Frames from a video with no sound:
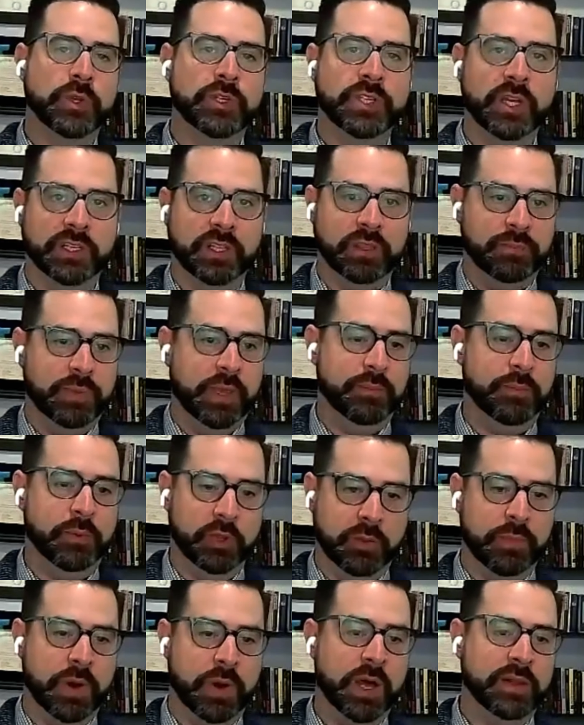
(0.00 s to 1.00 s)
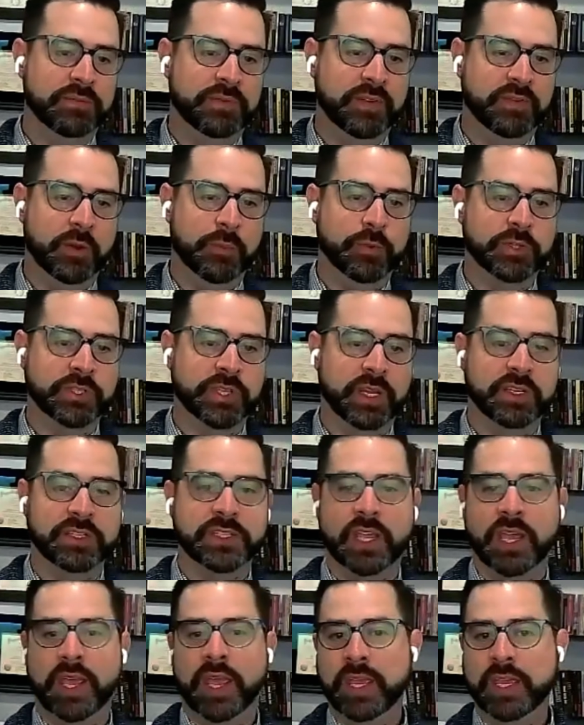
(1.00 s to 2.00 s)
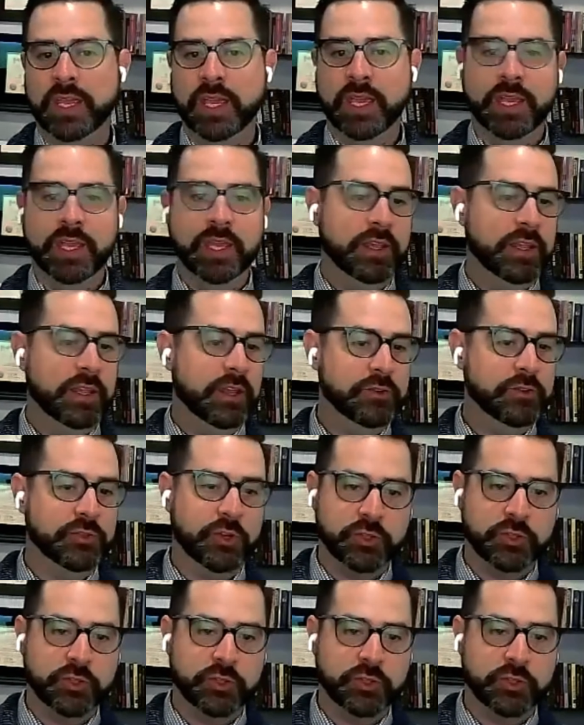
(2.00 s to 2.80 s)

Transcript: I'll always reach out to the people in the bottom 50% and say, hey,